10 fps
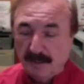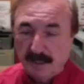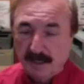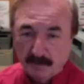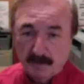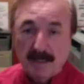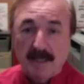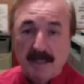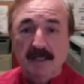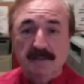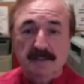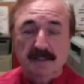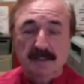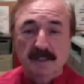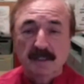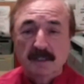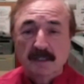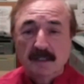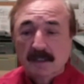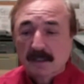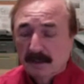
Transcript: shooting it out with the guys in that.